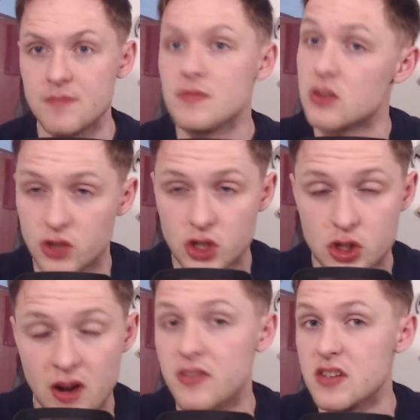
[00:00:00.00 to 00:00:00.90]
He's got
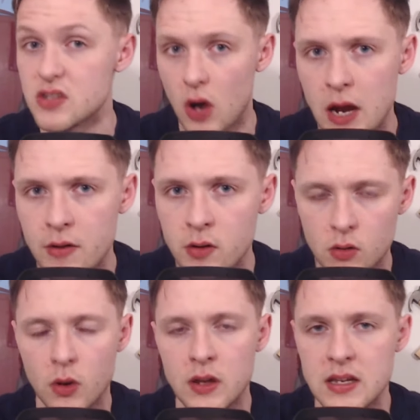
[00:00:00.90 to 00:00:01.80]
strength. He's got aerial
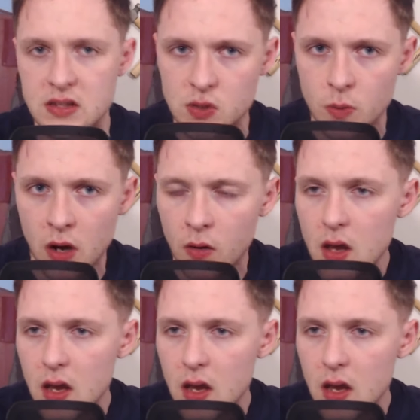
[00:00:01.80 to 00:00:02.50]
qualities as well.